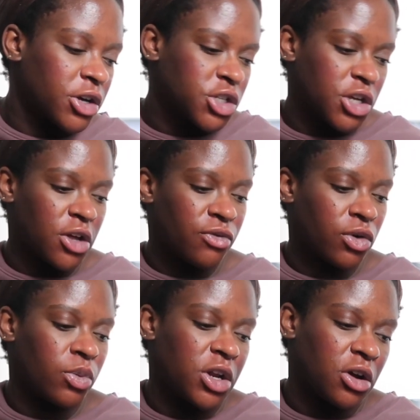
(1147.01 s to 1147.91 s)
is good
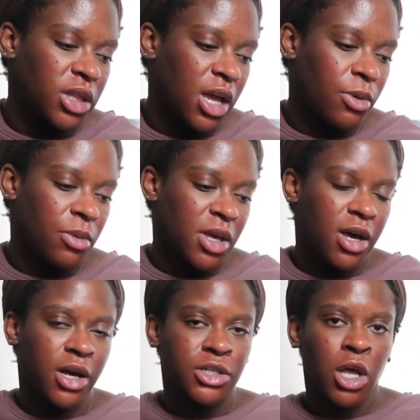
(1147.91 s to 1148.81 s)
for when you're in labor
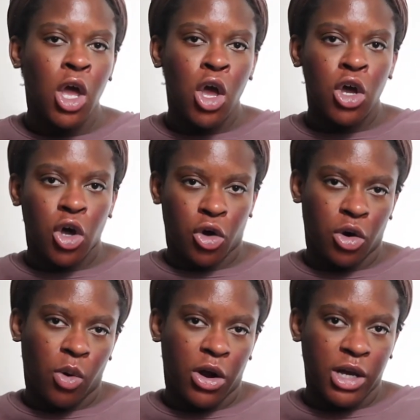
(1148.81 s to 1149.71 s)
because
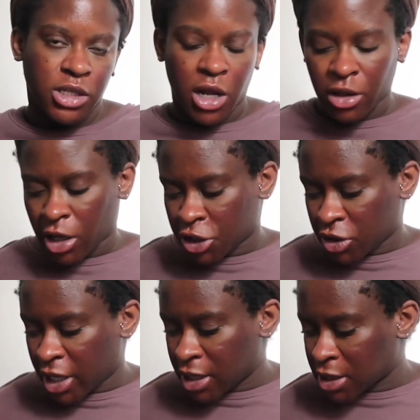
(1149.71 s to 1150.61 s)
coconut water has a lot of
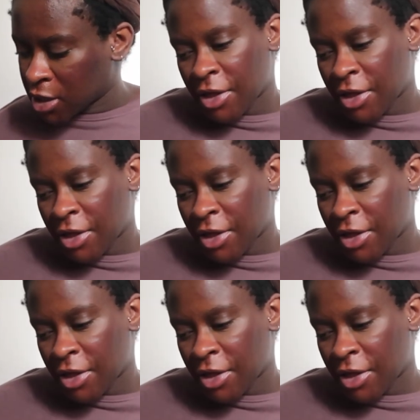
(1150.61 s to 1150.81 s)
electrolytes.